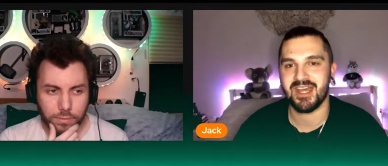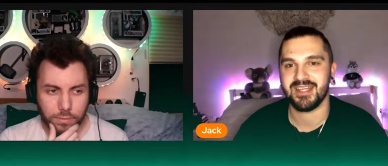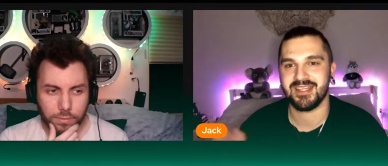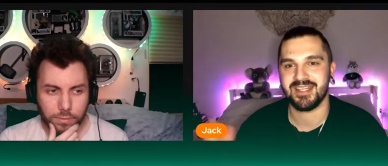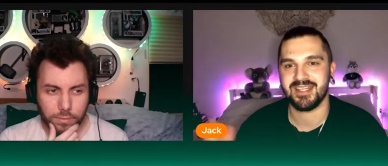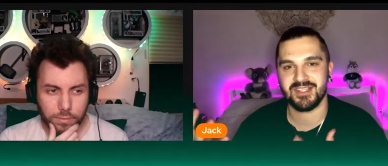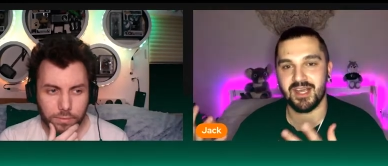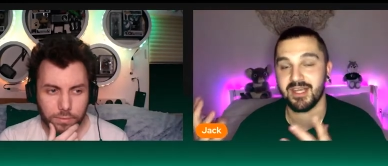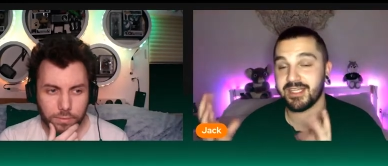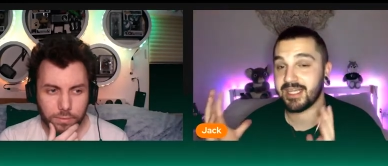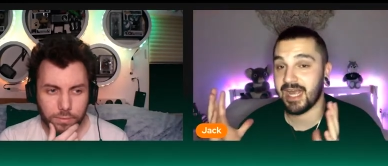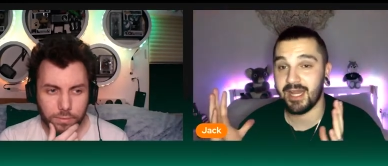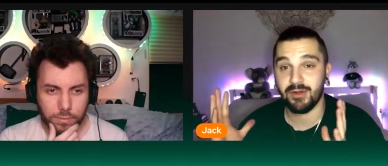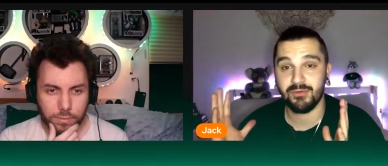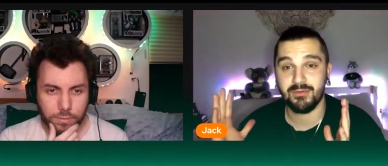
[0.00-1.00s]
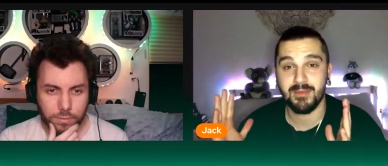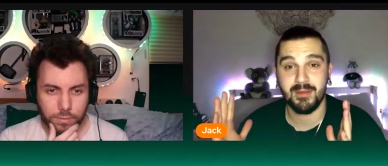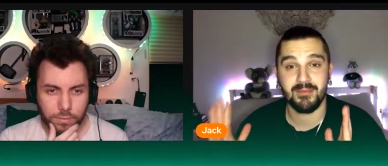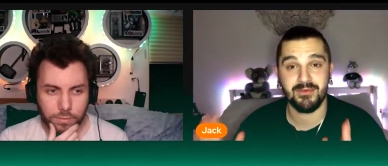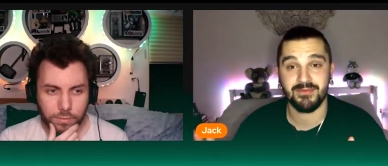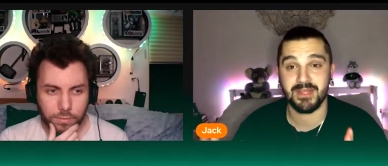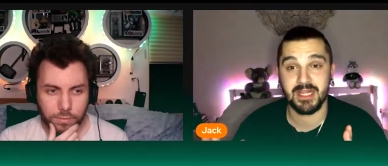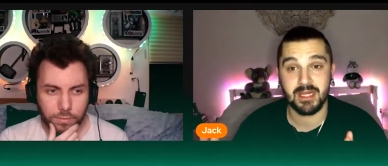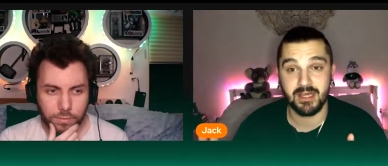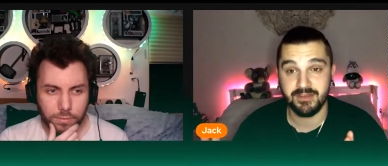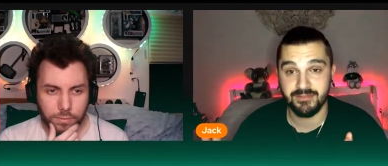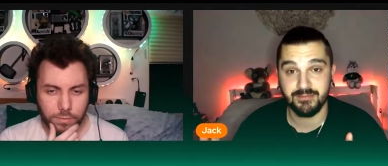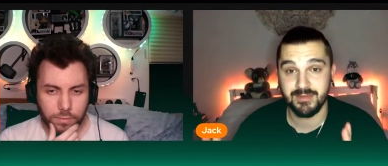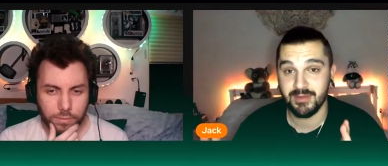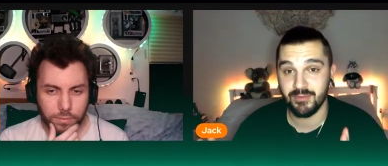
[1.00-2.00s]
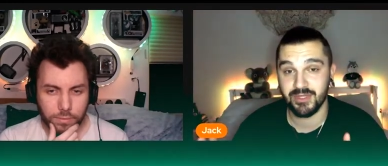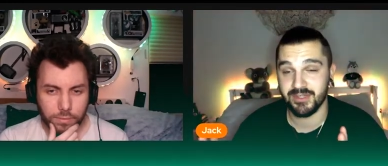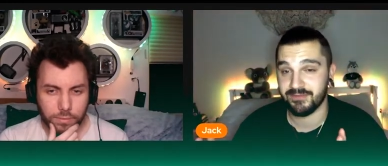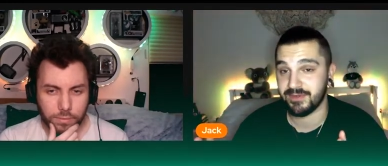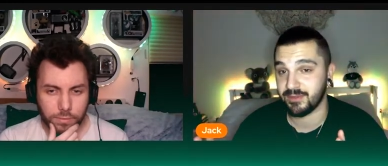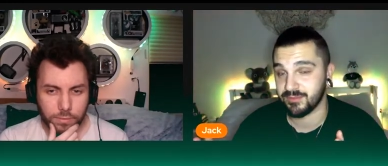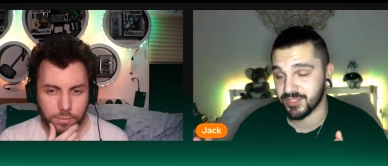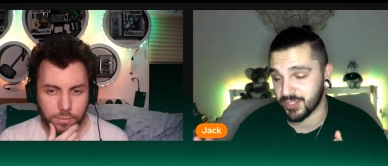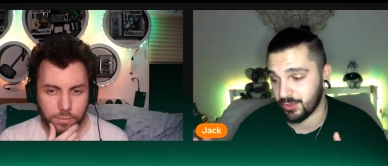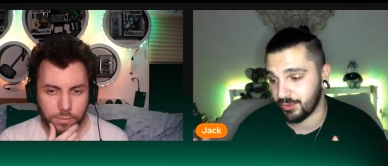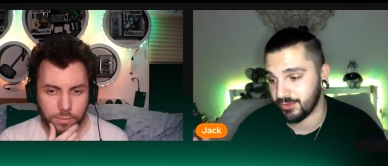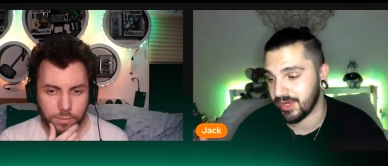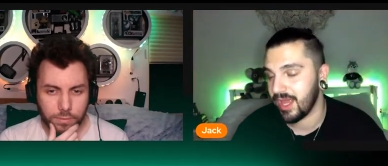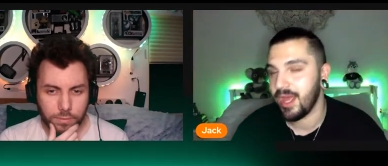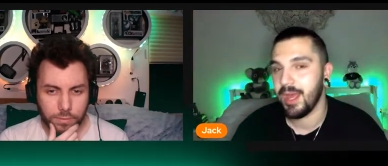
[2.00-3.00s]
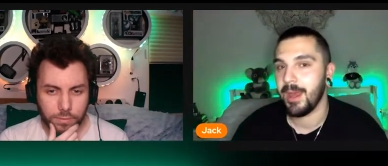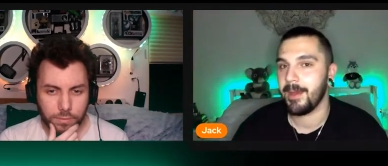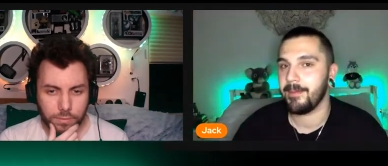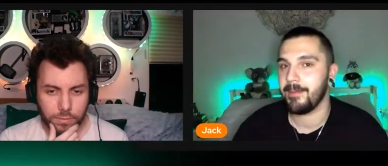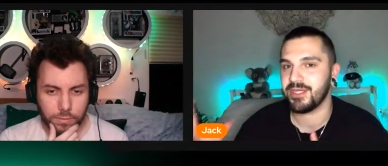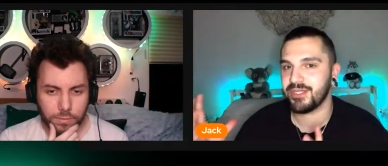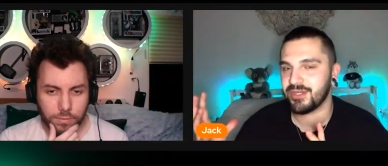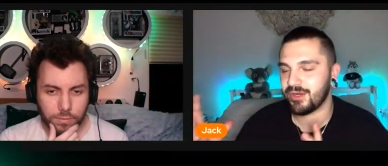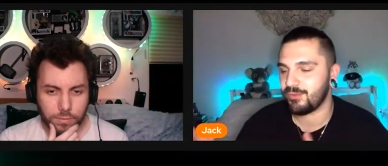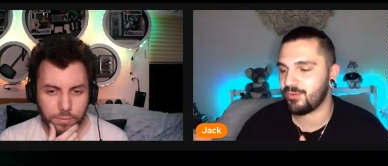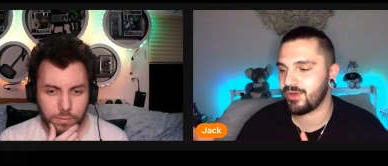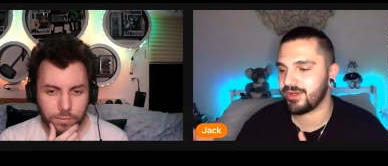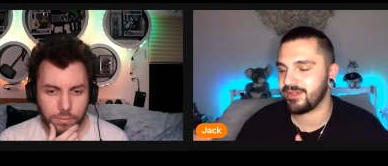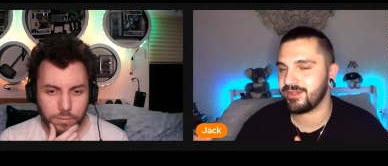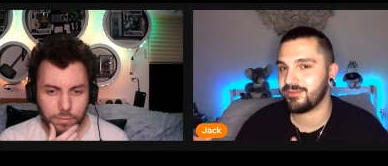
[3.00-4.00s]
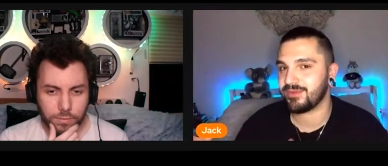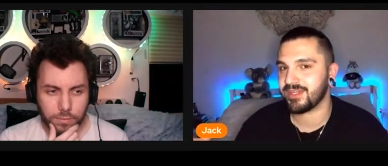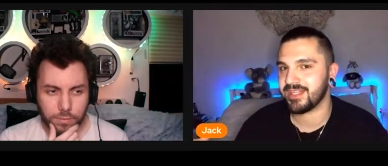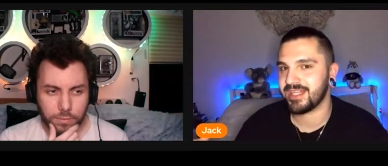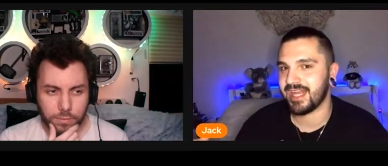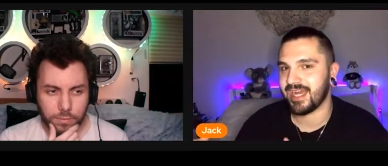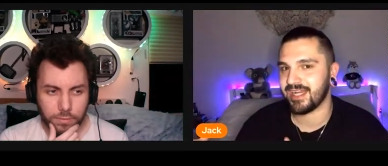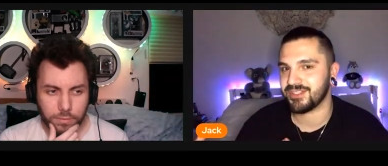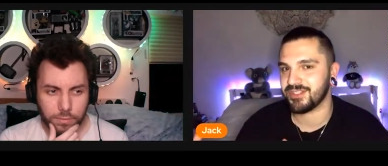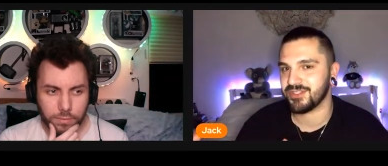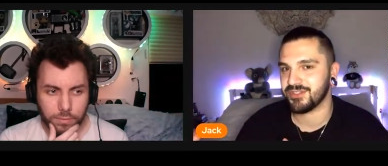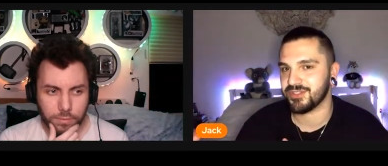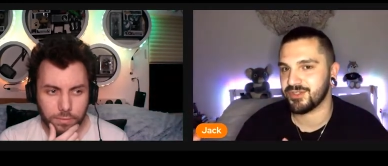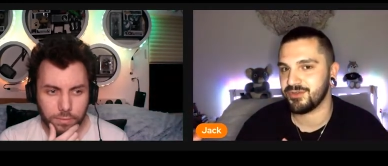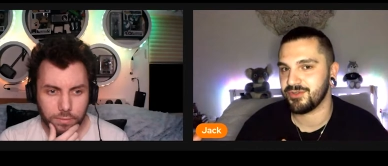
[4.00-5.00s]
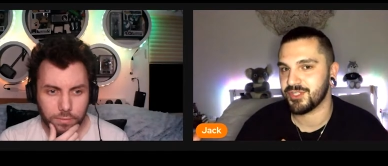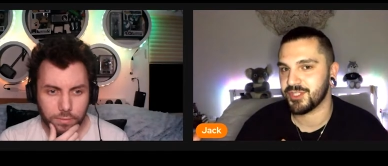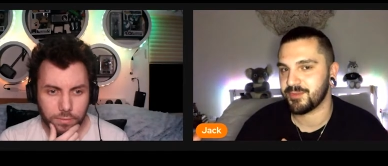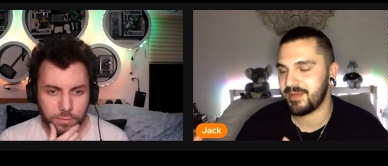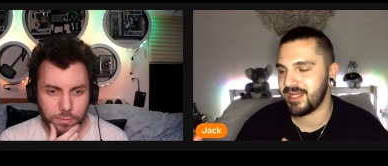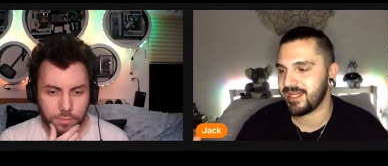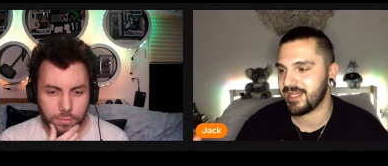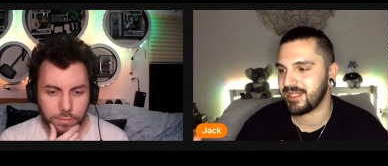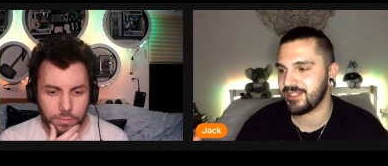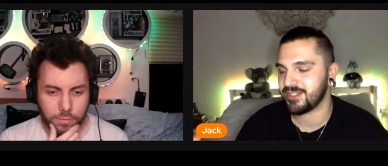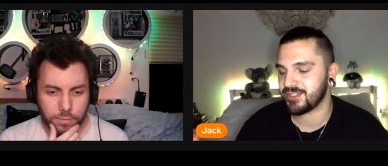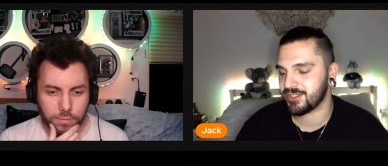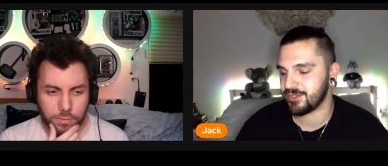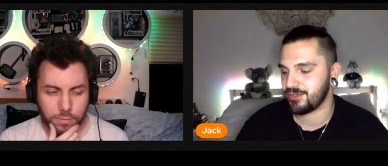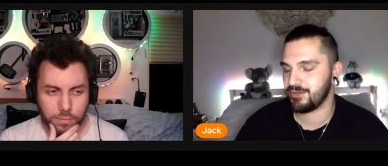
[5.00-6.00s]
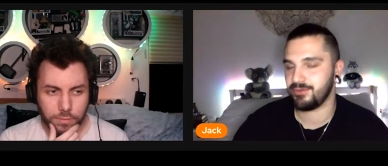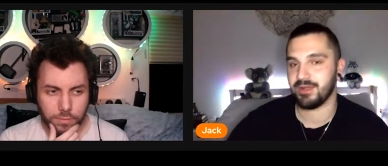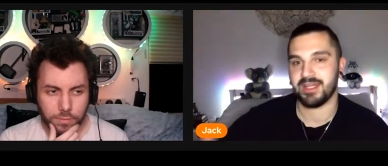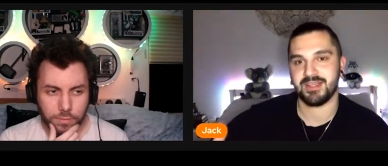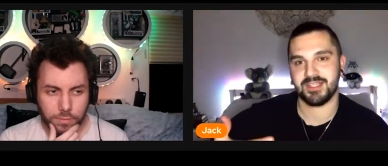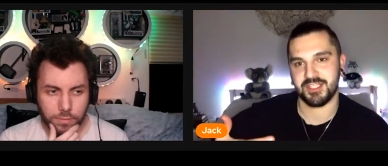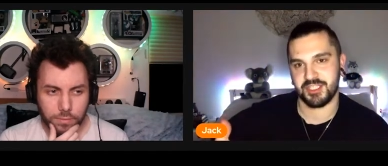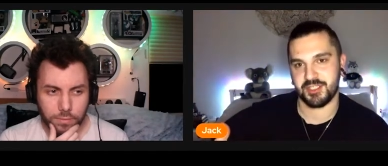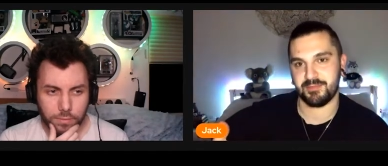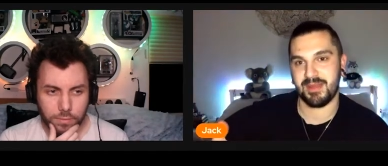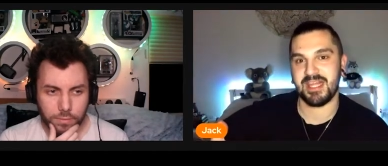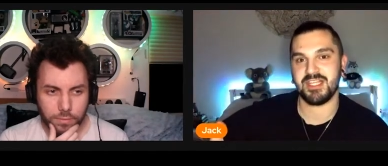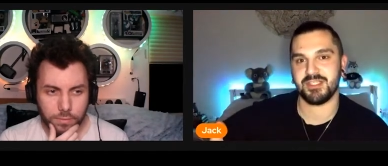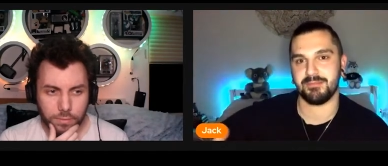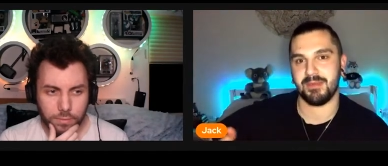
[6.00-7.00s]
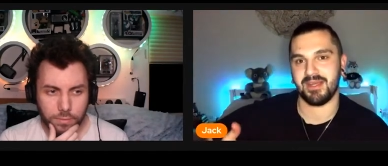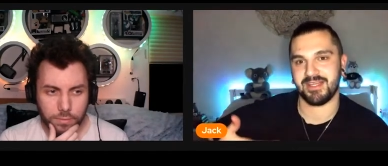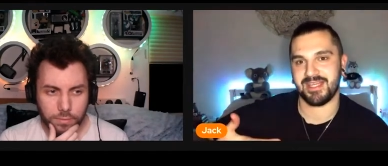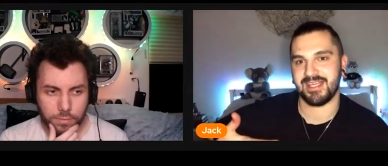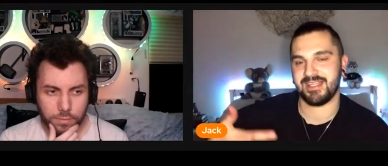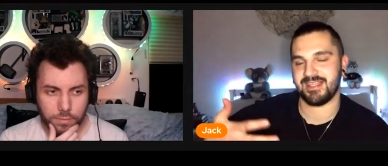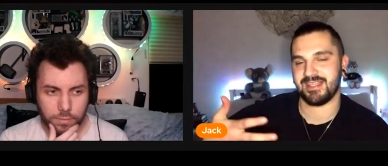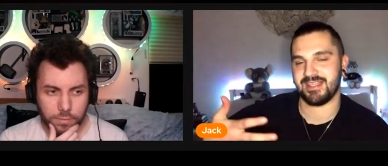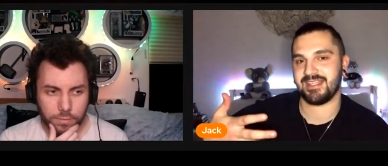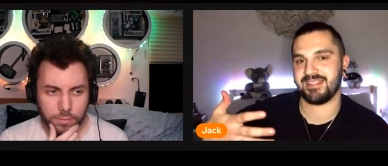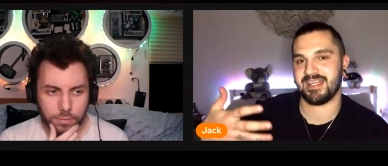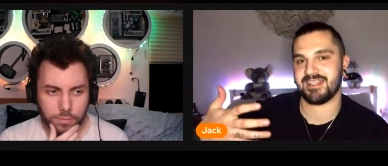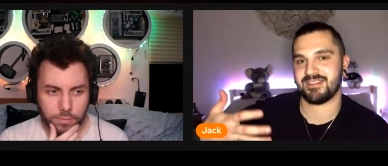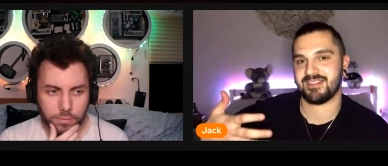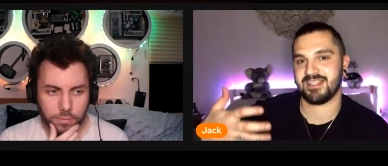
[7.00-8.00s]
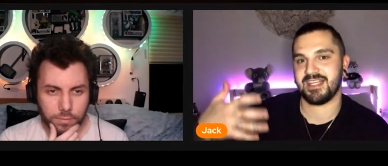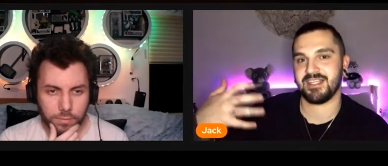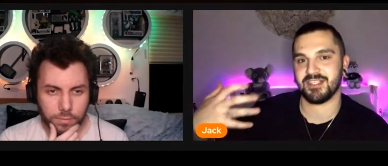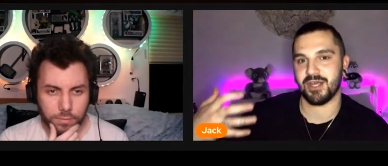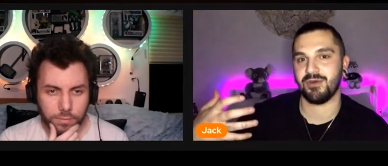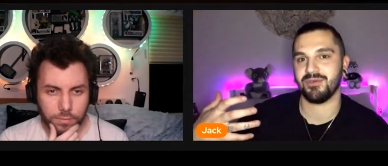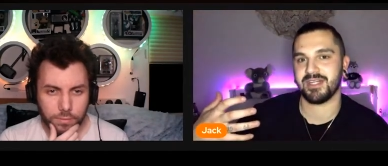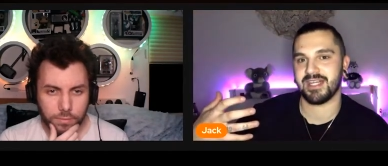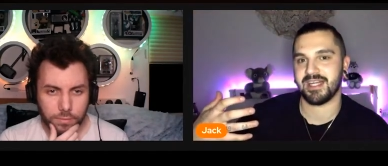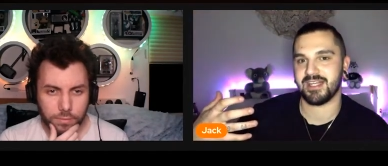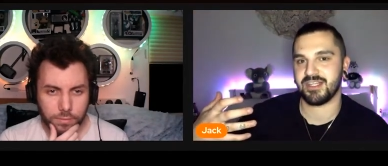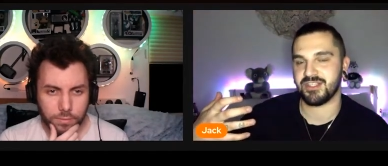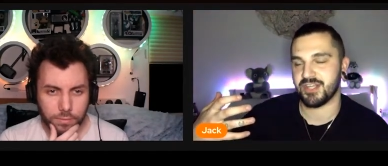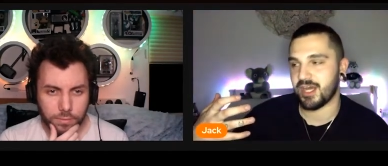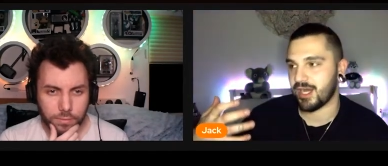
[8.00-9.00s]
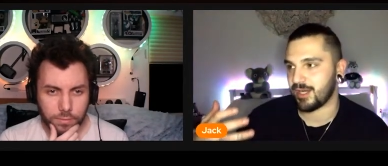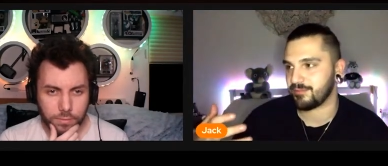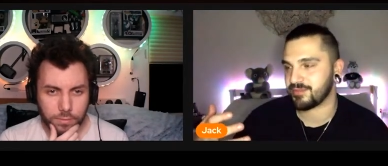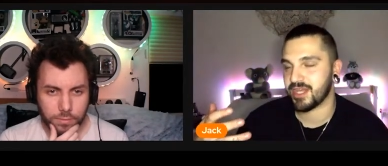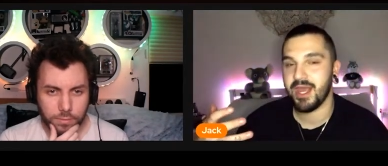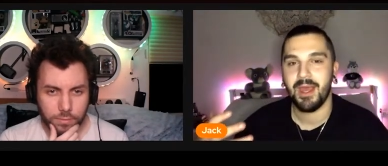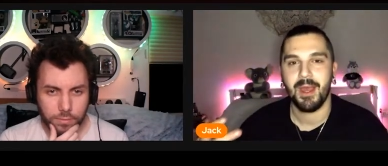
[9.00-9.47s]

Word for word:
Speaker 1: This I cannot remember for the life of me what the film's called. But you got one one of the actors who's speaking to like this space monkey thing that he's holding in his arms.